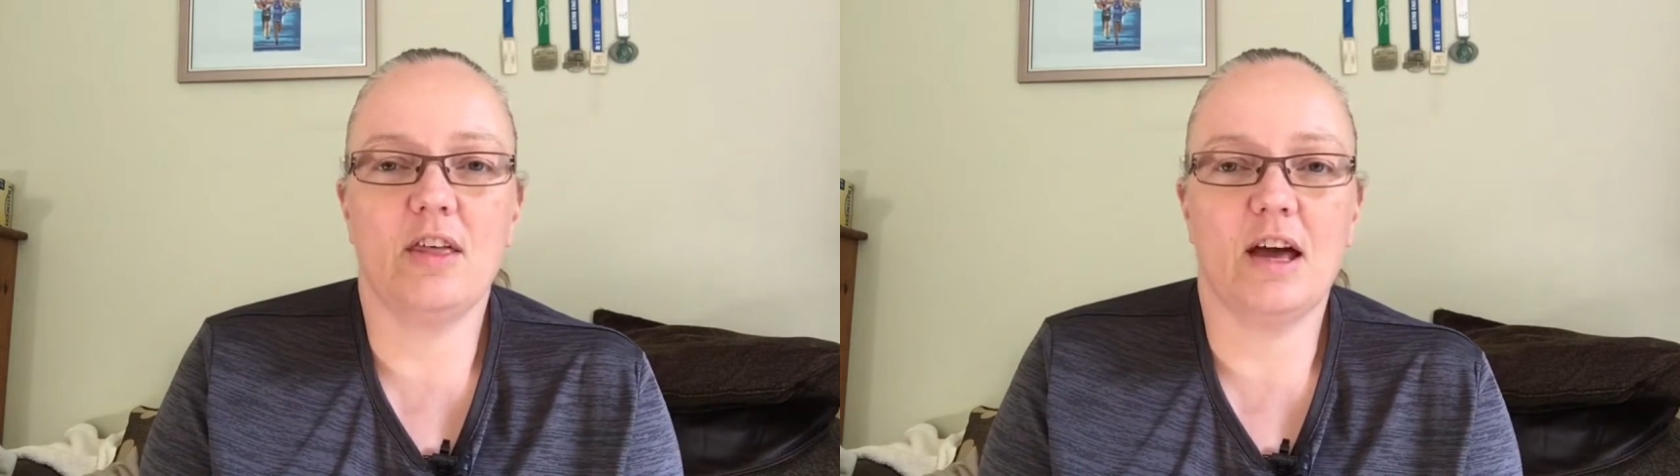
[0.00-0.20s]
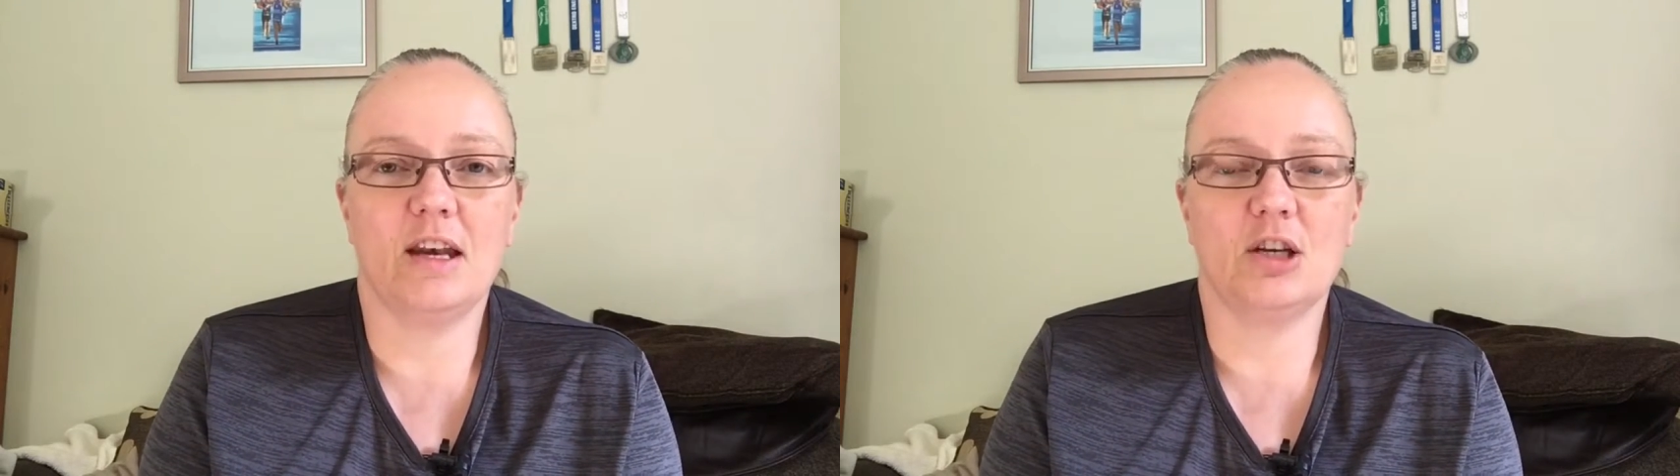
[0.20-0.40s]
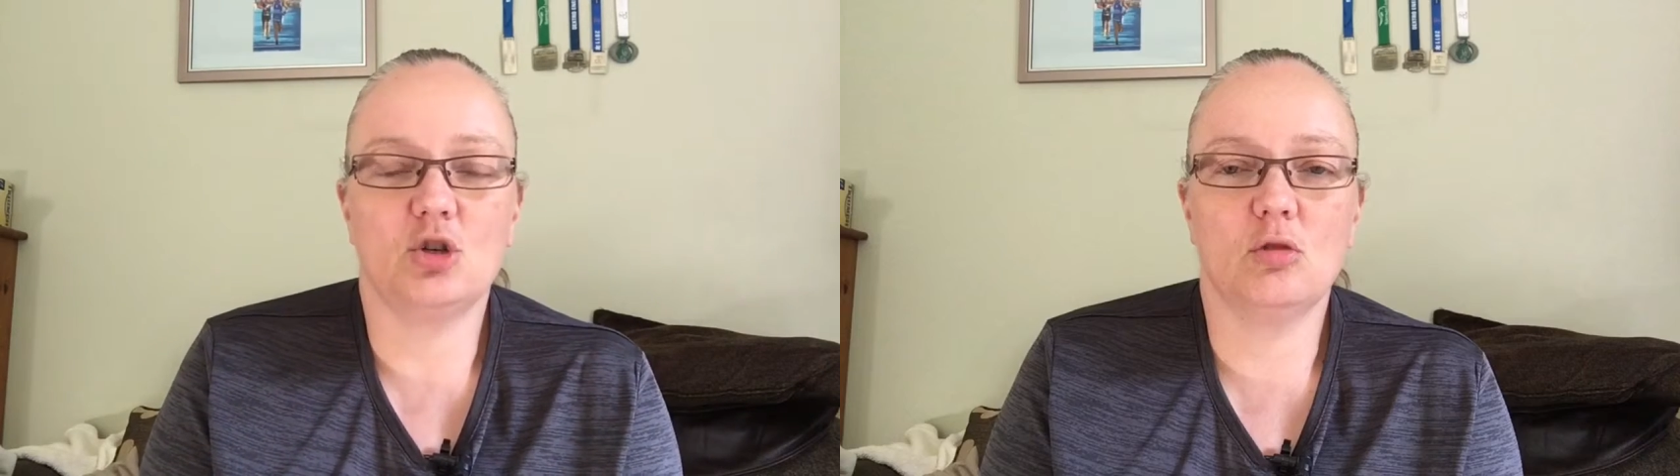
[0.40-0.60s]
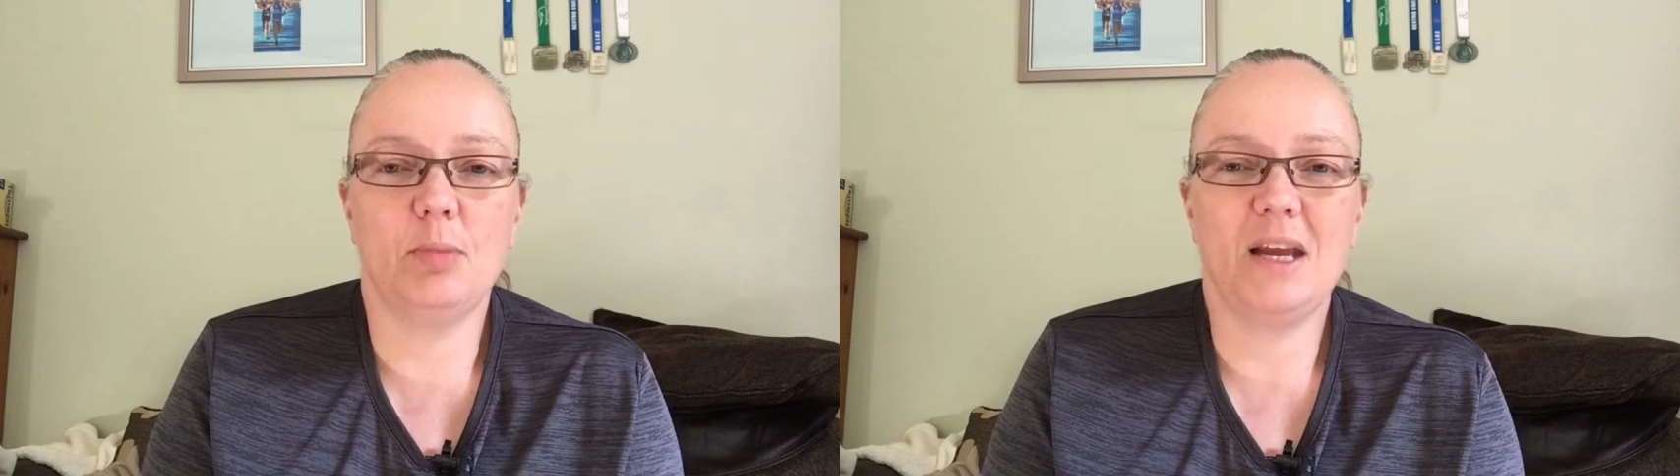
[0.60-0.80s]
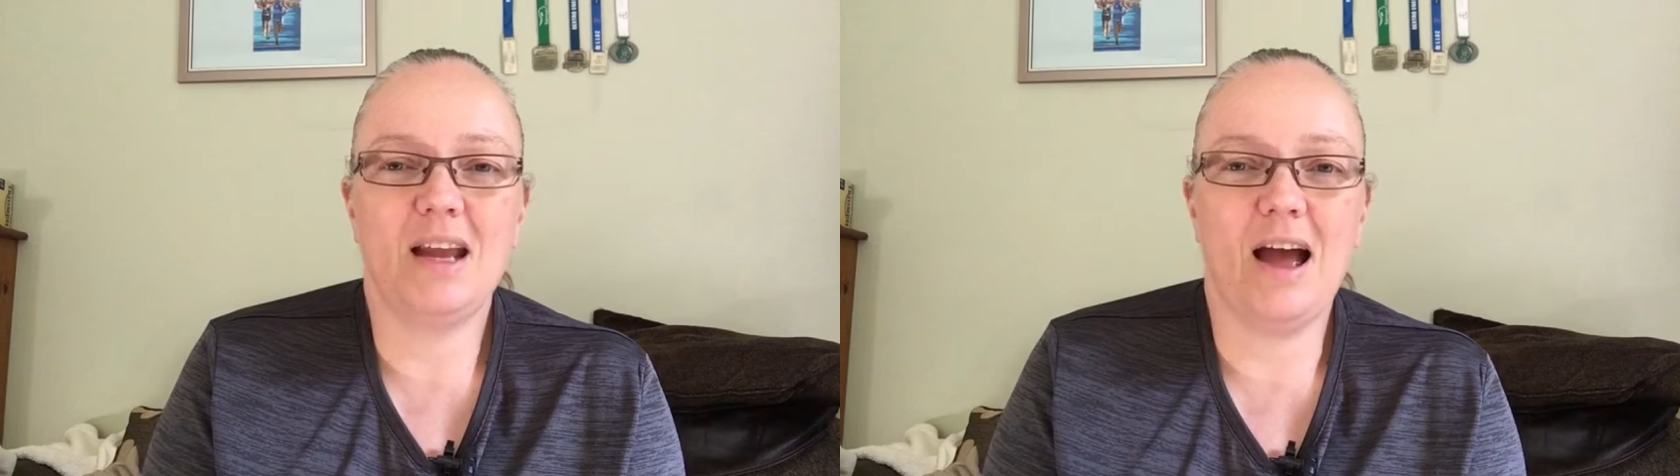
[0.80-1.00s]
than it
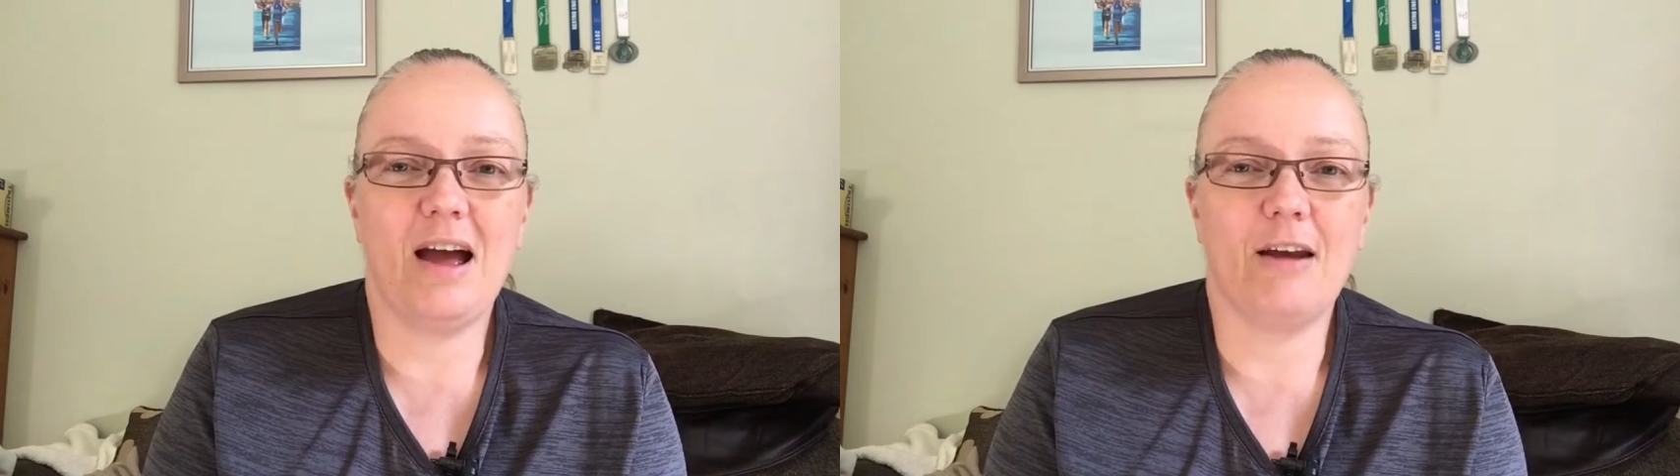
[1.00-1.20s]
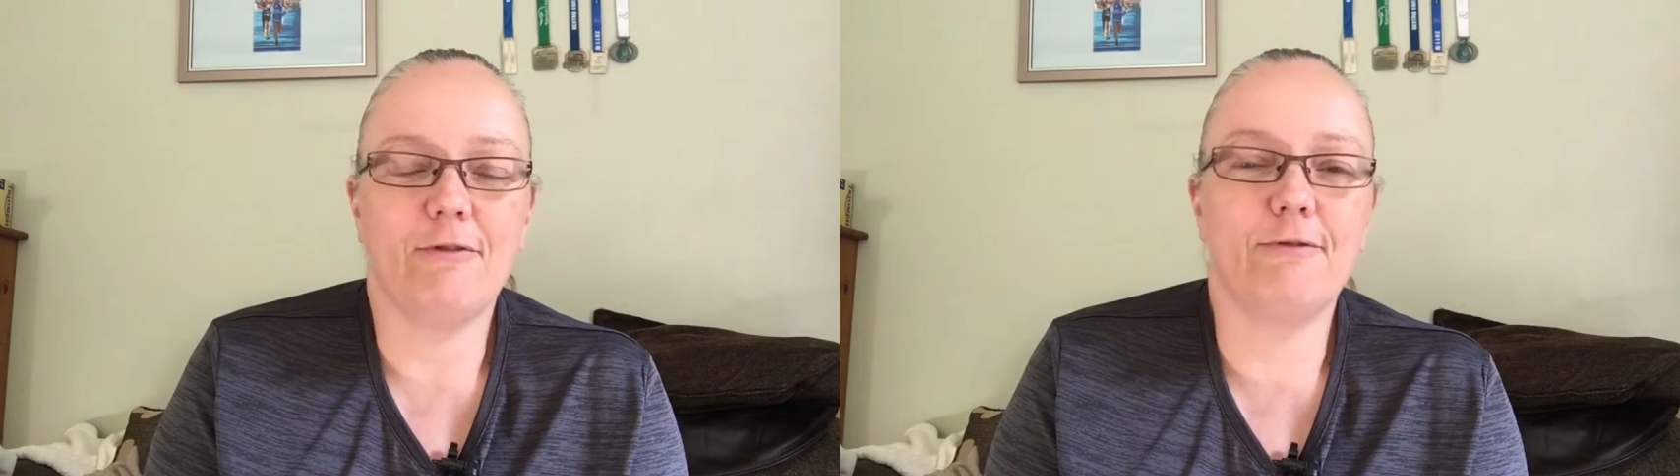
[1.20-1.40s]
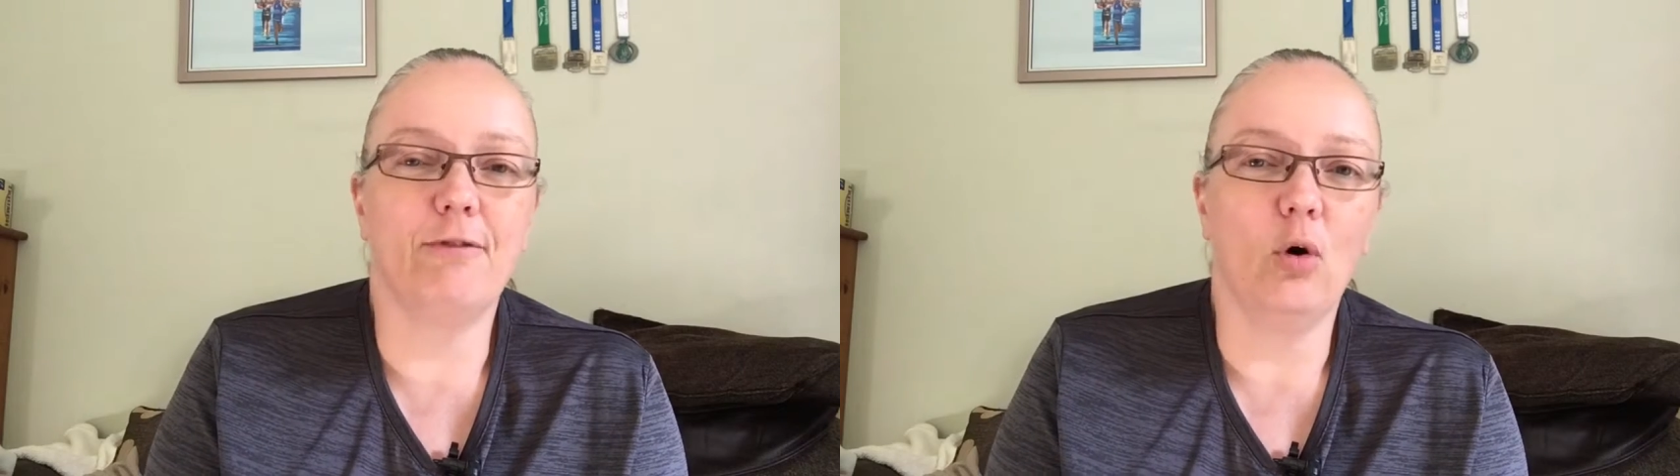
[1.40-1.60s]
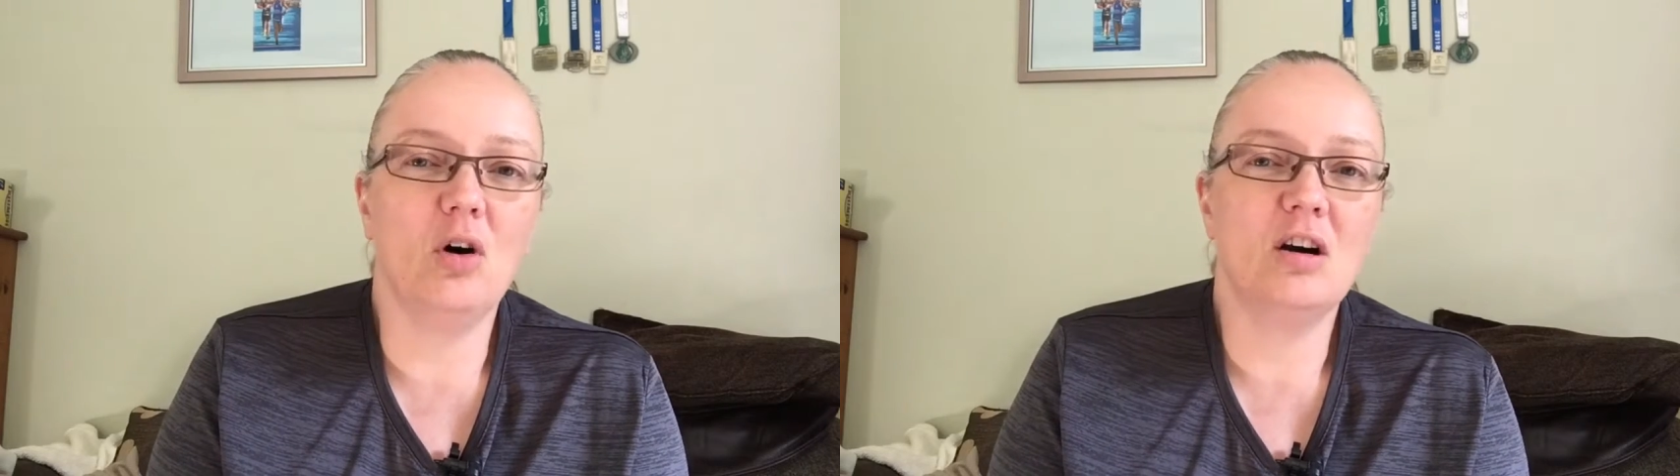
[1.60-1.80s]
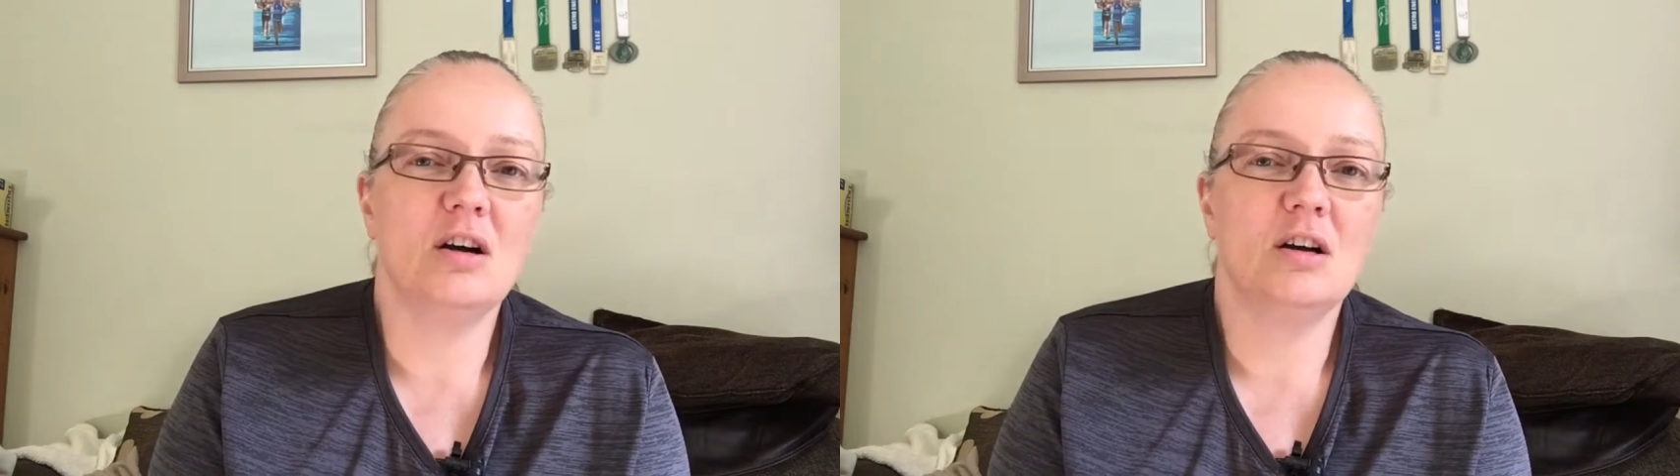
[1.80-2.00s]
should be and
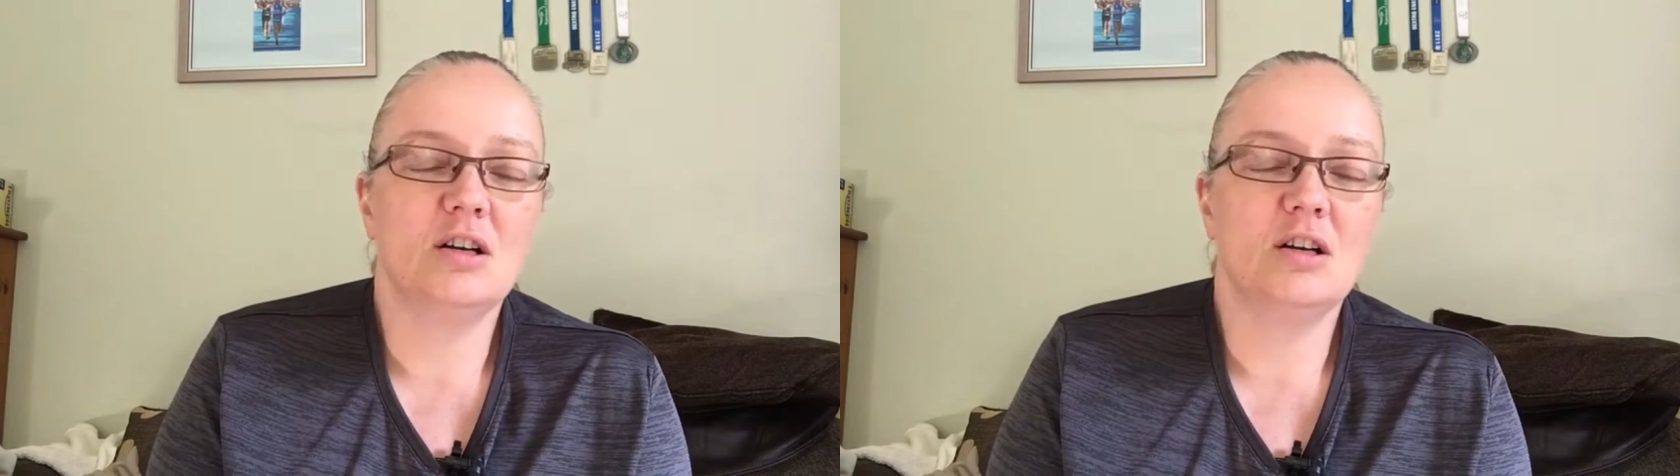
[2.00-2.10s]
4